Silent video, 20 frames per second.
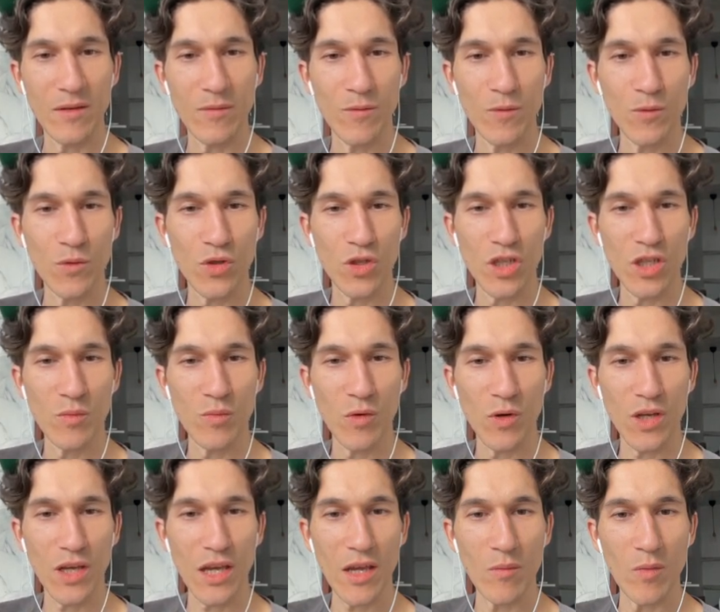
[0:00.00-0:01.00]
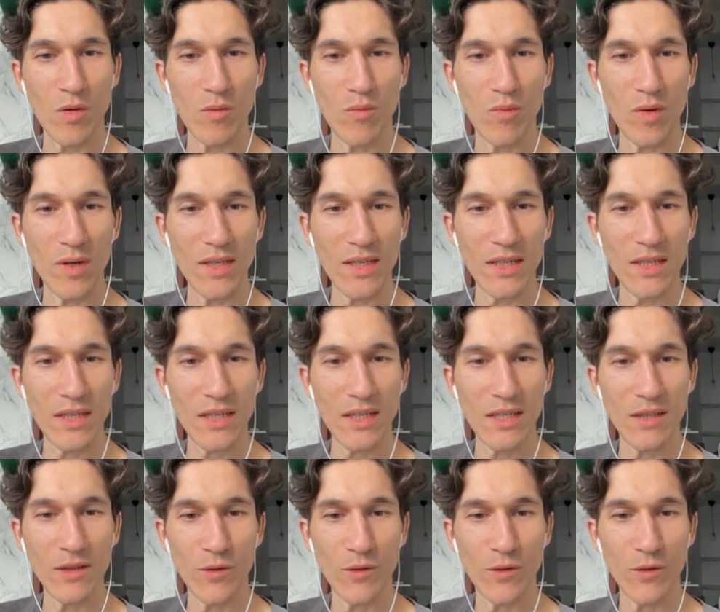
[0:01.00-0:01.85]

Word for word: Wood ship okay, but brick,